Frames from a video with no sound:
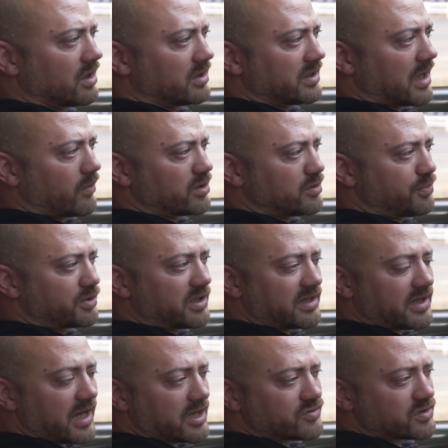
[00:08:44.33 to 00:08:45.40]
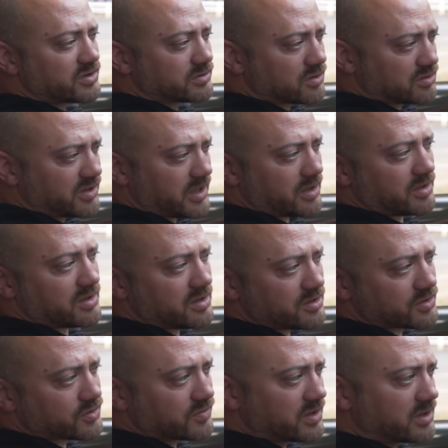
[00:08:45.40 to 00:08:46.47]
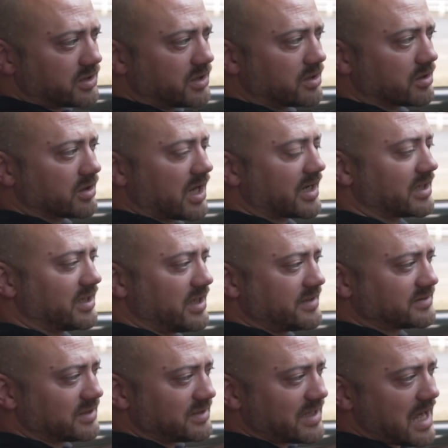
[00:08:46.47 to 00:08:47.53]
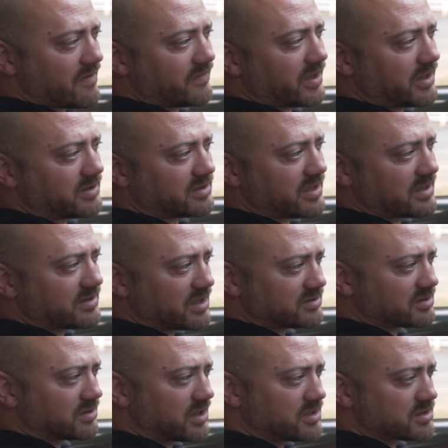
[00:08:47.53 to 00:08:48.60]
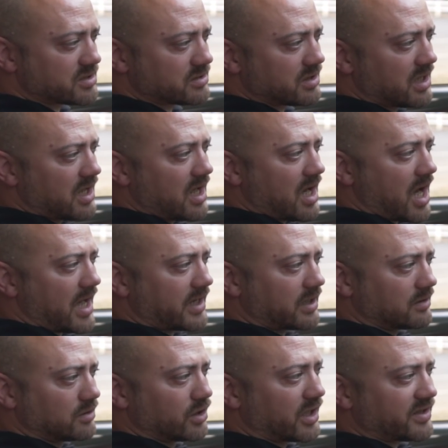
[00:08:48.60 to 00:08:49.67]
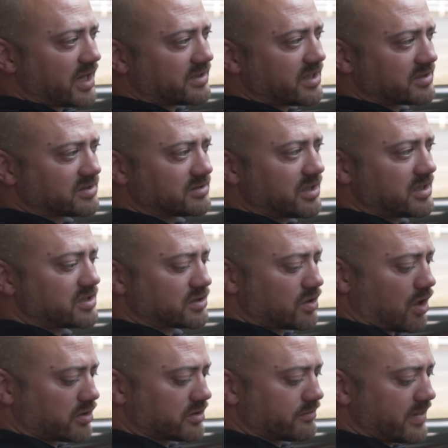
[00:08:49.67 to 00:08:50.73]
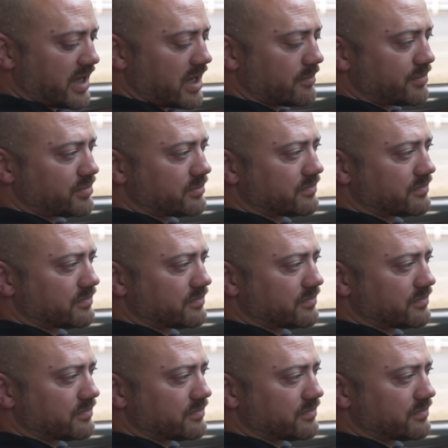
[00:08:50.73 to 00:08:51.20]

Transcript: Now when you put in an address, it's going to take you to this screen here, and I can easily navigate to that destination. I can look at that destination on the map.